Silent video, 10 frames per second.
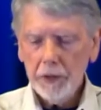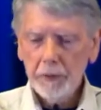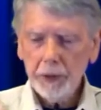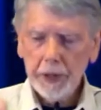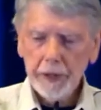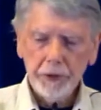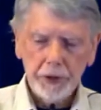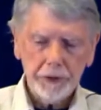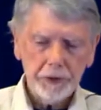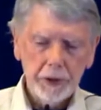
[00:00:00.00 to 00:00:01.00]
Then we have
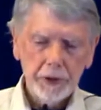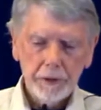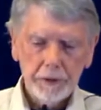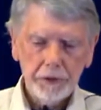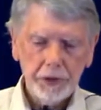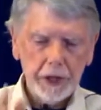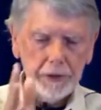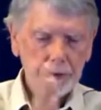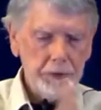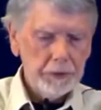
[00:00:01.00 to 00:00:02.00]
these
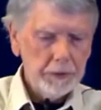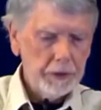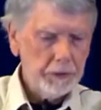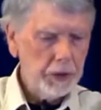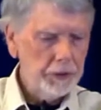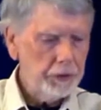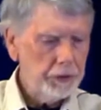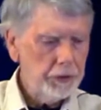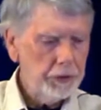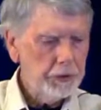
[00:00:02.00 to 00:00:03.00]
stages of
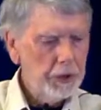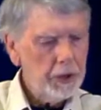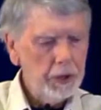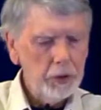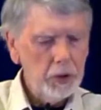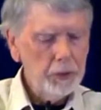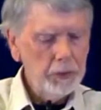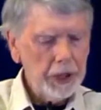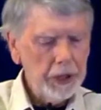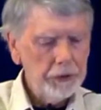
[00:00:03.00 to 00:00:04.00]
consciousness, of
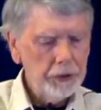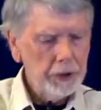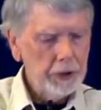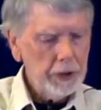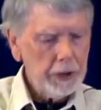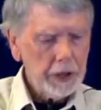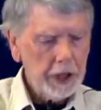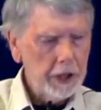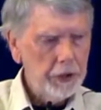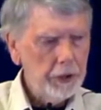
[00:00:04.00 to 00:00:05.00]
illumination,
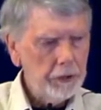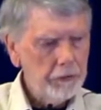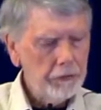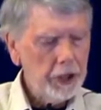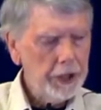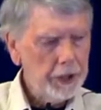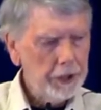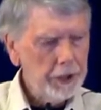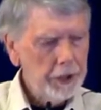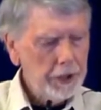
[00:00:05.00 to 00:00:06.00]
and
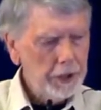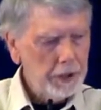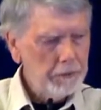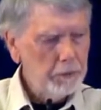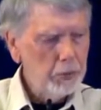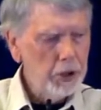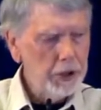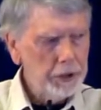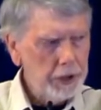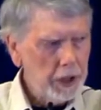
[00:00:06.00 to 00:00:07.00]
finally of
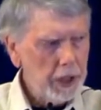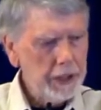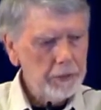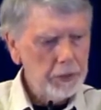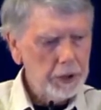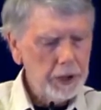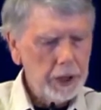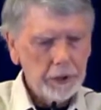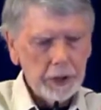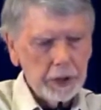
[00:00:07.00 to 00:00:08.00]
brilliant enlightenment
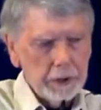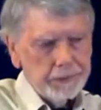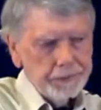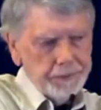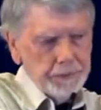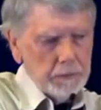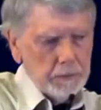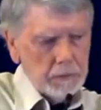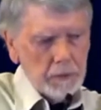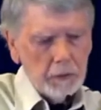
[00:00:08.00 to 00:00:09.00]
down here,
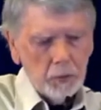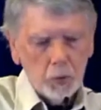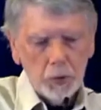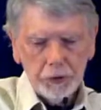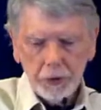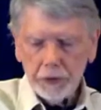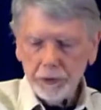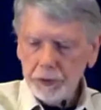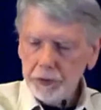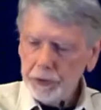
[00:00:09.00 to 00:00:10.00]
of all this
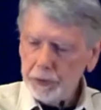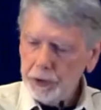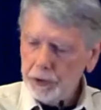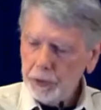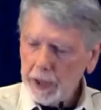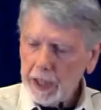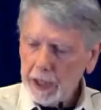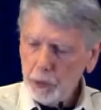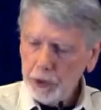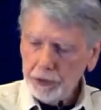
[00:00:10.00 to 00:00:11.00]
consciousness which you
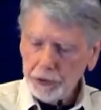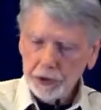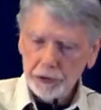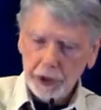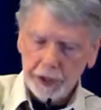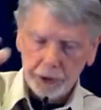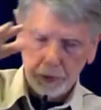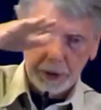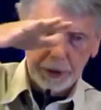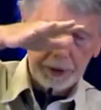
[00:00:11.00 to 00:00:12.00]
are and which is inside
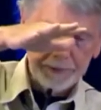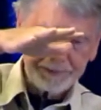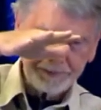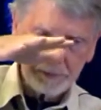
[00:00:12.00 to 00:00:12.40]
your body.